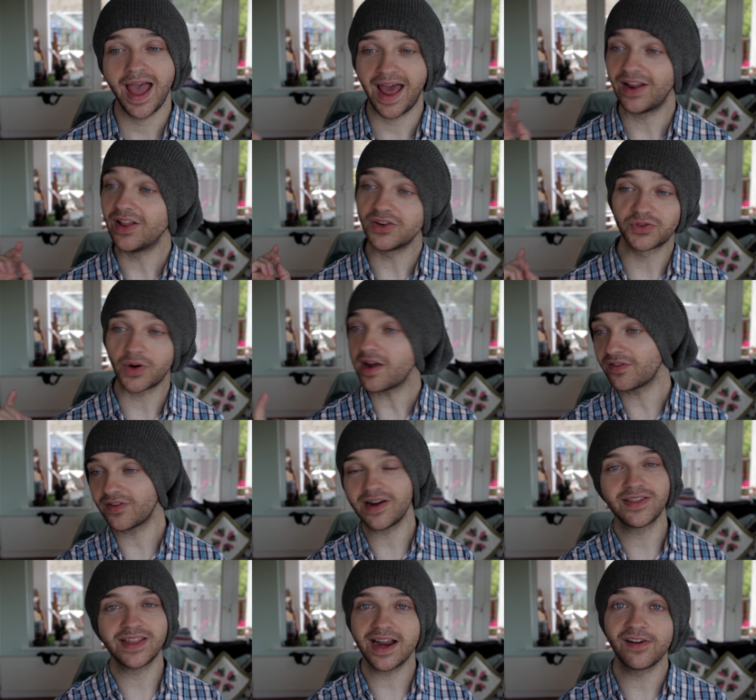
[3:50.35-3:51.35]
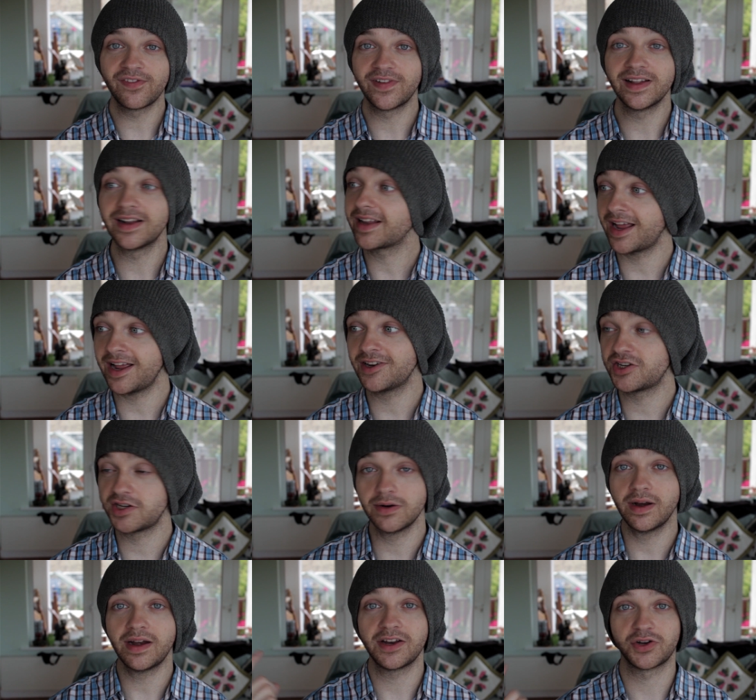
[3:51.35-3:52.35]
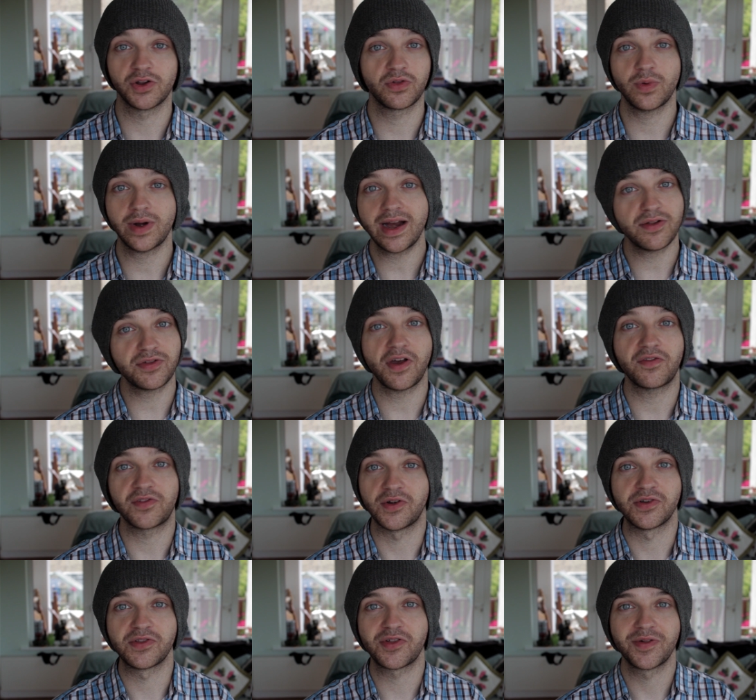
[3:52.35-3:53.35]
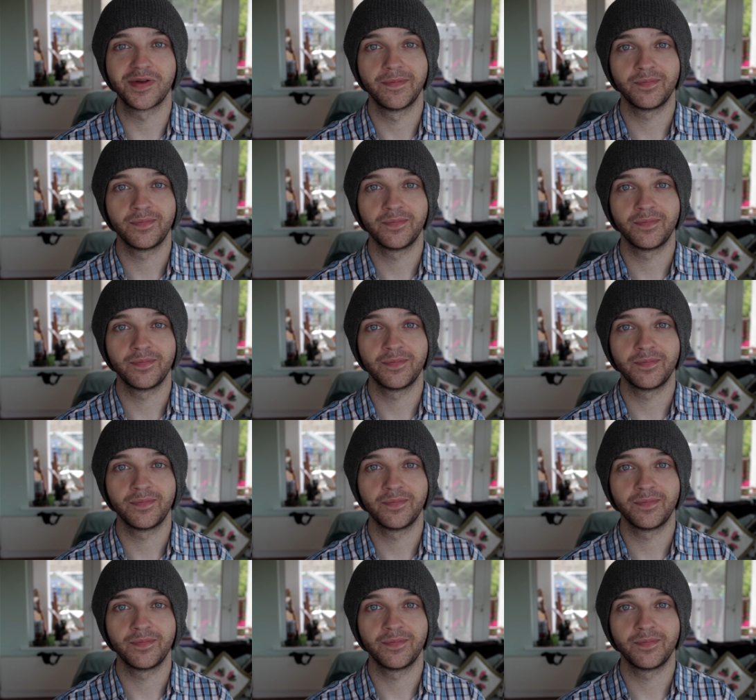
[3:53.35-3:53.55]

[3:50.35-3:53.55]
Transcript: and then drive around the airfield and shoot at each other with airsoft guns.